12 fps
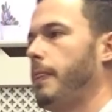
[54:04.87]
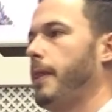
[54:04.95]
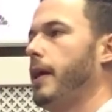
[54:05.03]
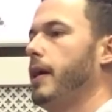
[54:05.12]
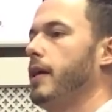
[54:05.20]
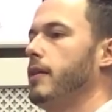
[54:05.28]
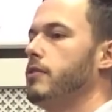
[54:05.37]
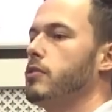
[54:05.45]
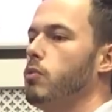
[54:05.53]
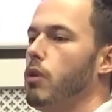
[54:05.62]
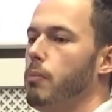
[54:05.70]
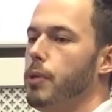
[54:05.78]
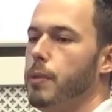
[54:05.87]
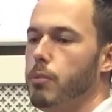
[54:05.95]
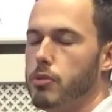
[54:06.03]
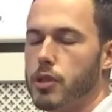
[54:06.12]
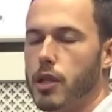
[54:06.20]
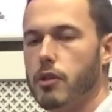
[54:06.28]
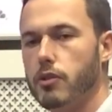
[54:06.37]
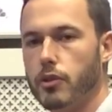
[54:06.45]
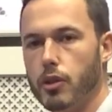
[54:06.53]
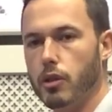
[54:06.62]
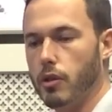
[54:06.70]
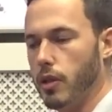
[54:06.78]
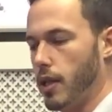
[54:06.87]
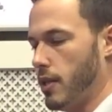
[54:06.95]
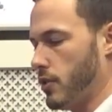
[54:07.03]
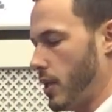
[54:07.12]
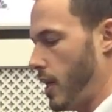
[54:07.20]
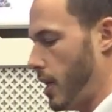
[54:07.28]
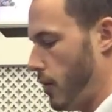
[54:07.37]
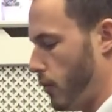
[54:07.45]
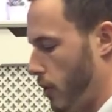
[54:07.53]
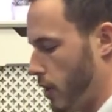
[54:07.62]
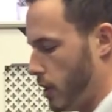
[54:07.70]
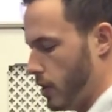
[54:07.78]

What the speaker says: And what people tend to do is have